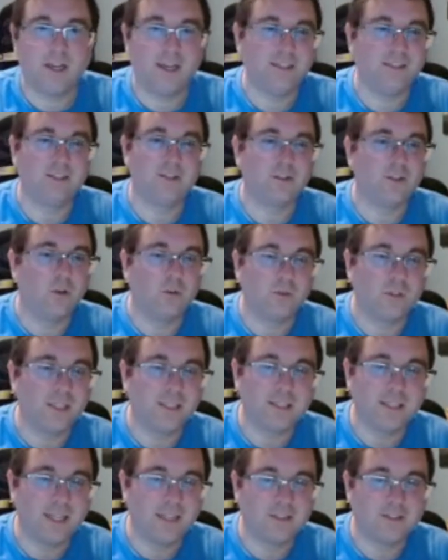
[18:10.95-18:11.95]
I just don't
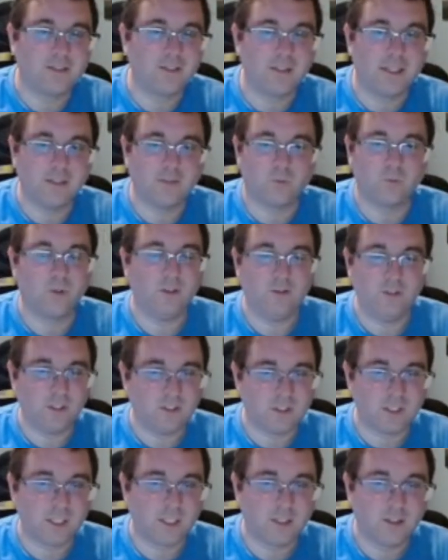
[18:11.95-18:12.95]
think that's
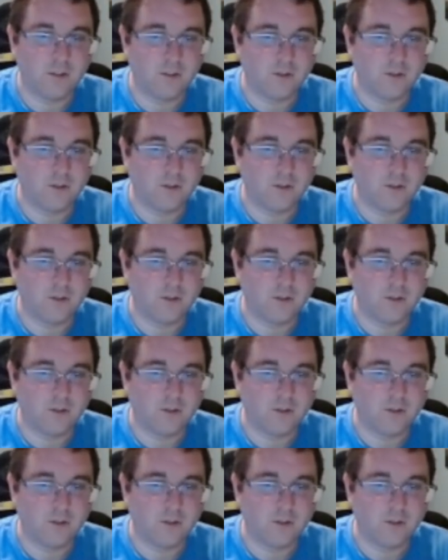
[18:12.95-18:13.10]
realistic.